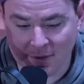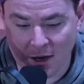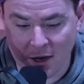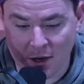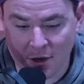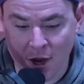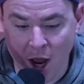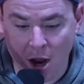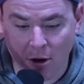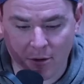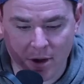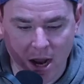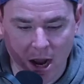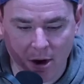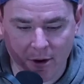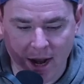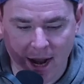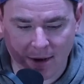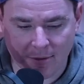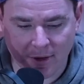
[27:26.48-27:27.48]
No,
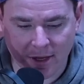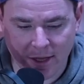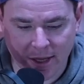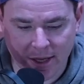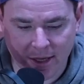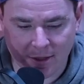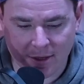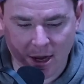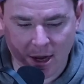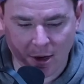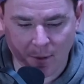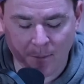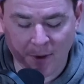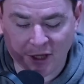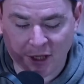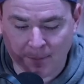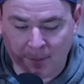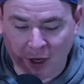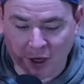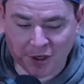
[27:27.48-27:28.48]
no, not really, oh, no. Okay. But
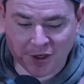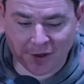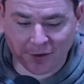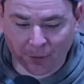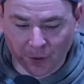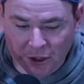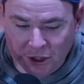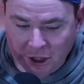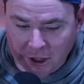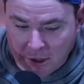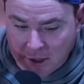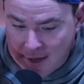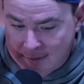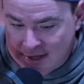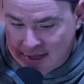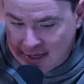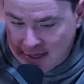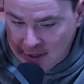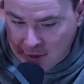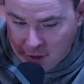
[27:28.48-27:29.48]
the Persians were chill. I
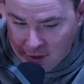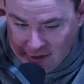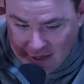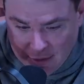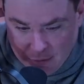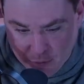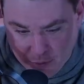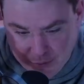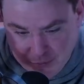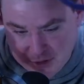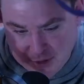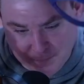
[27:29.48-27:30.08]
mean, they they ruled with a